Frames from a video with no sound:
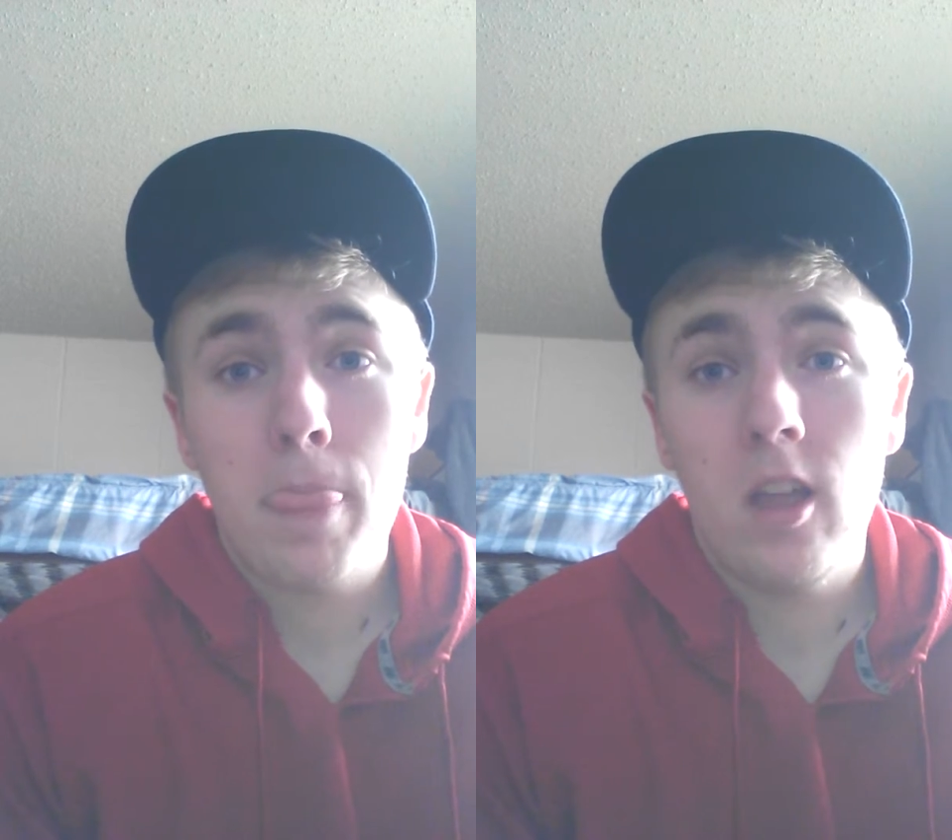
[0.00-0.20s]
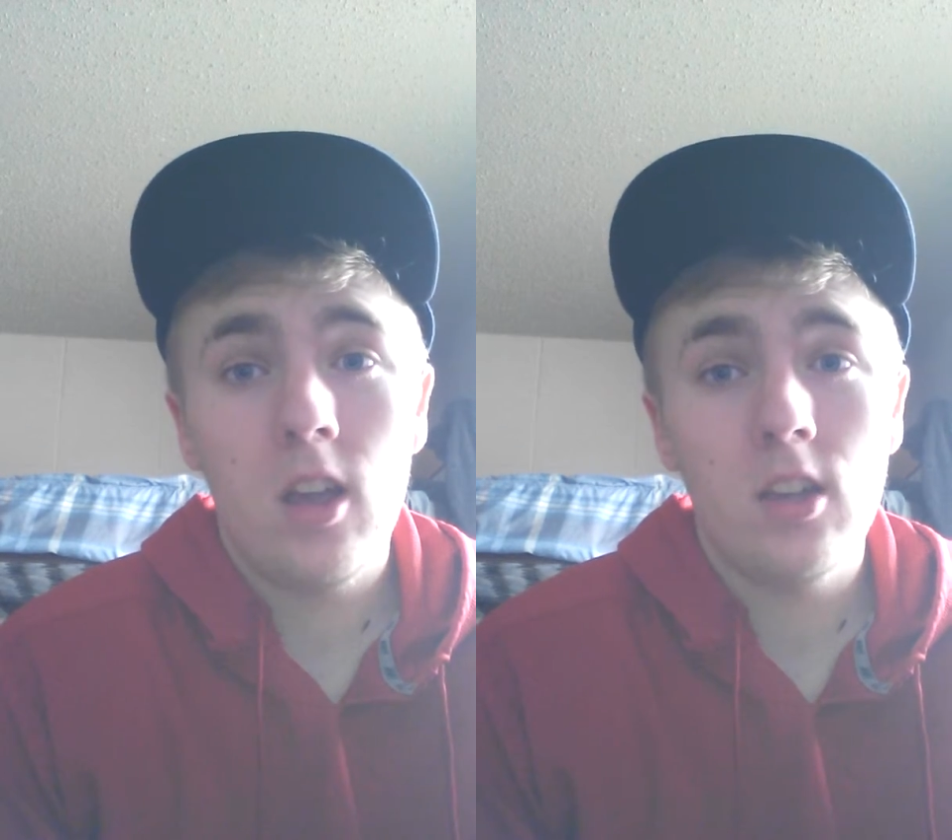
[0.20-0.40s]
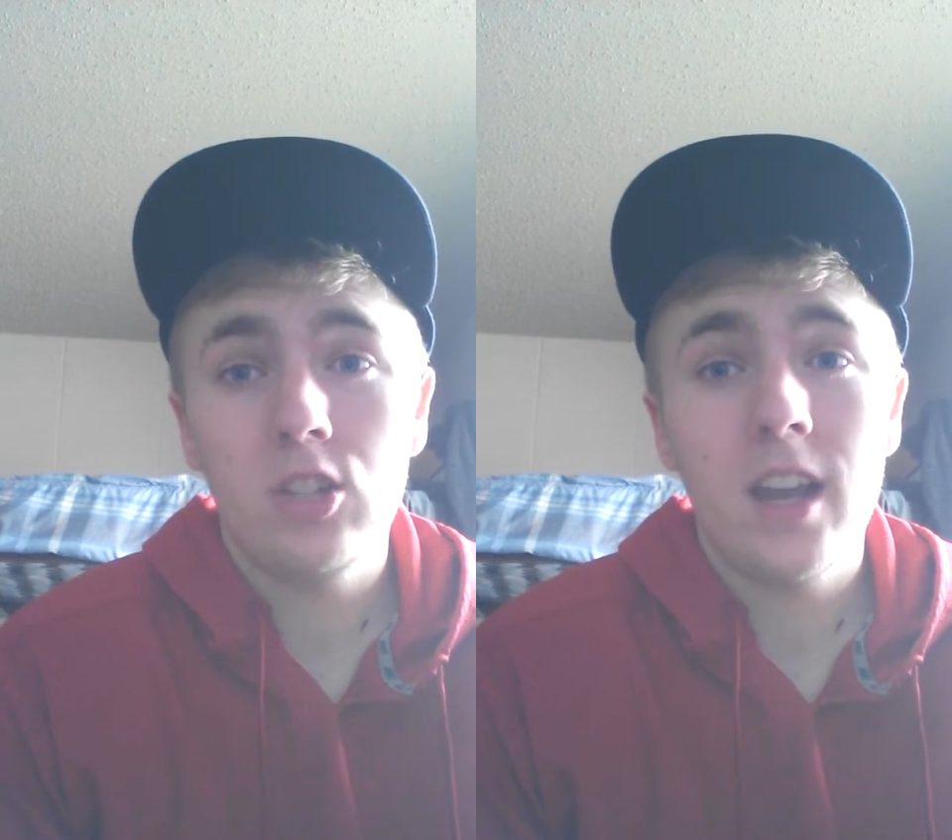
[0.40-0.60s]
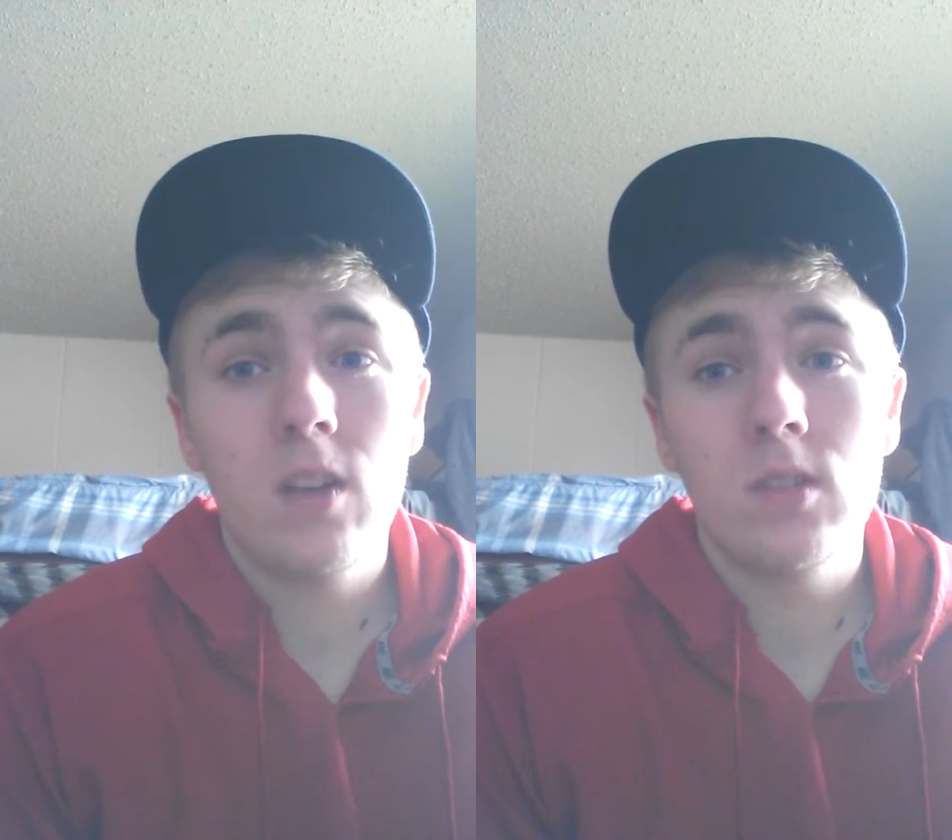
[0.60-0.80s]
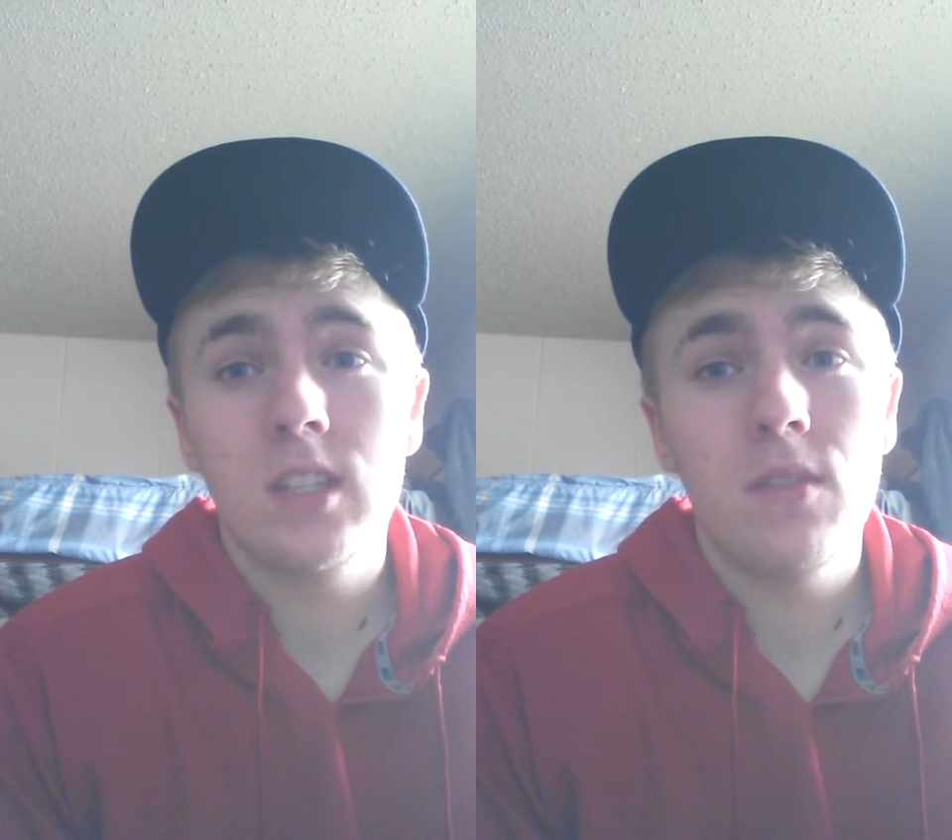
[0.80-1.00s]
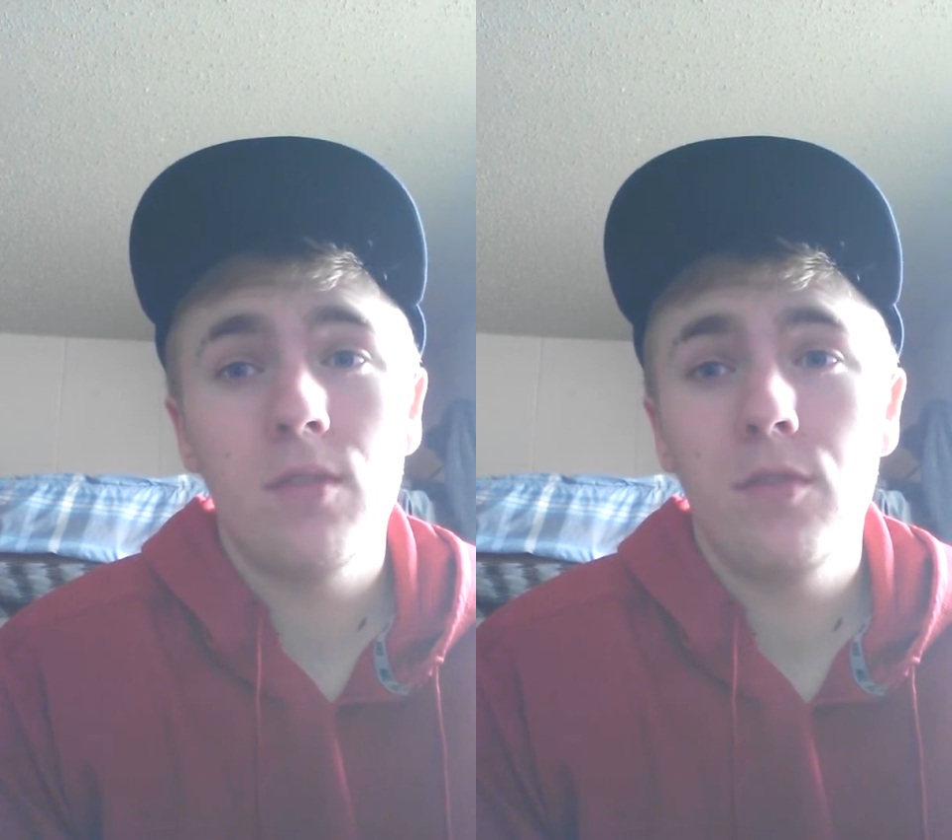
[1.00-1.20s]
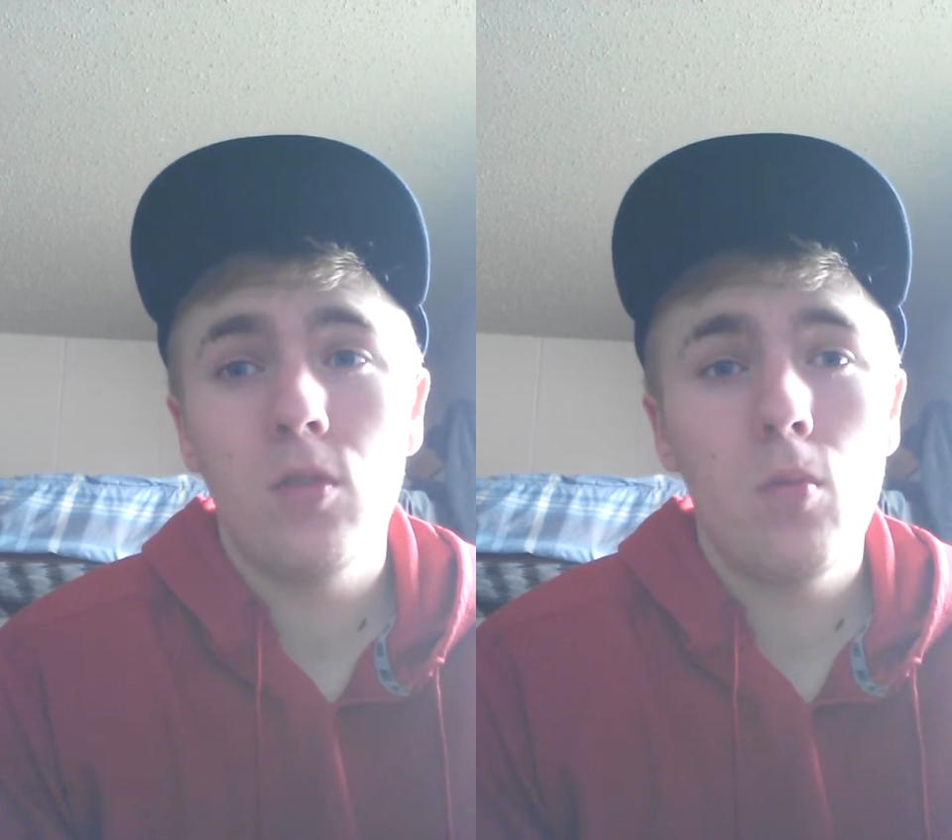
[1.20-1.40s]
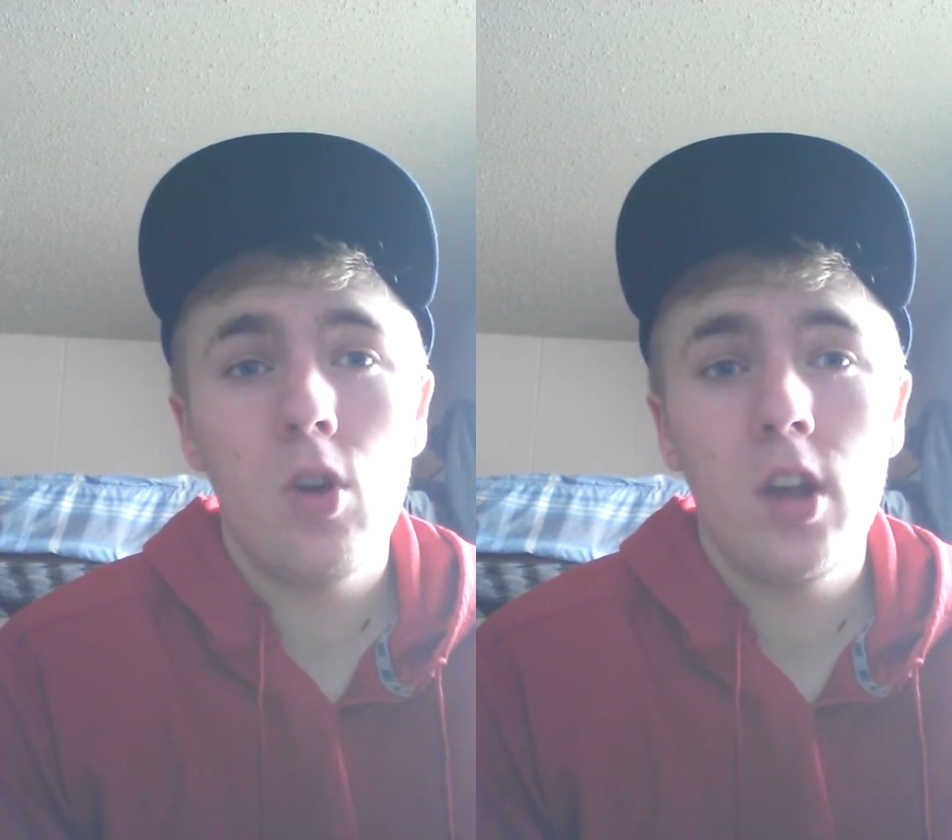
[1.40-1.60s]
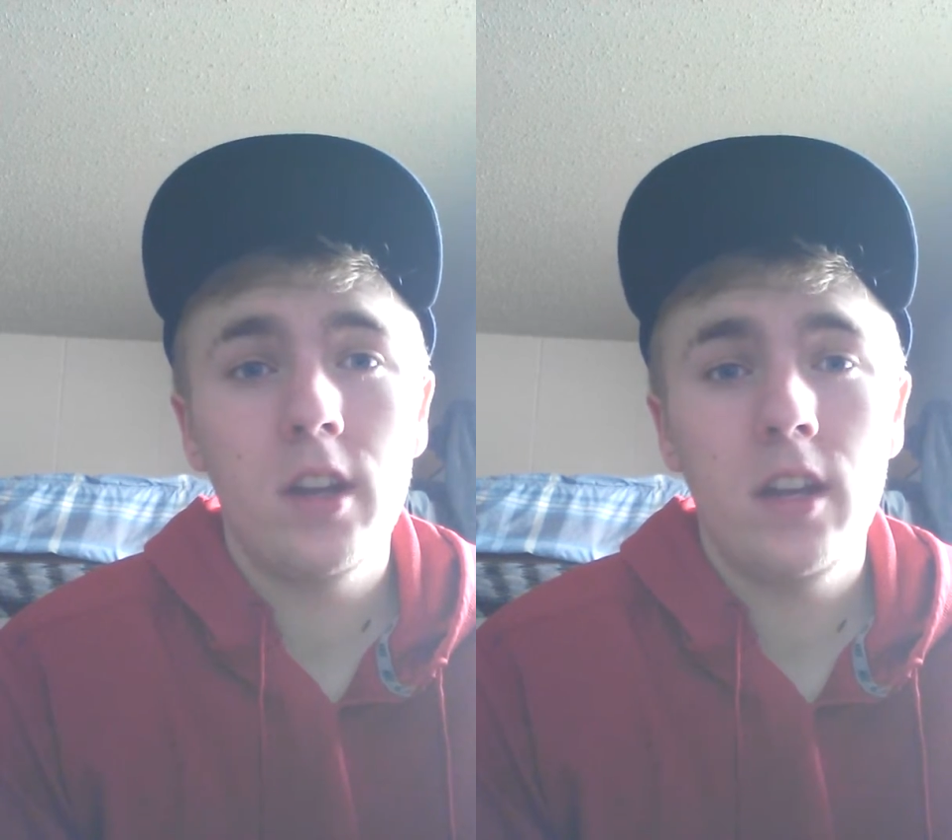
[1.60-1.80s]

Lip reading: Shaq was 7'1".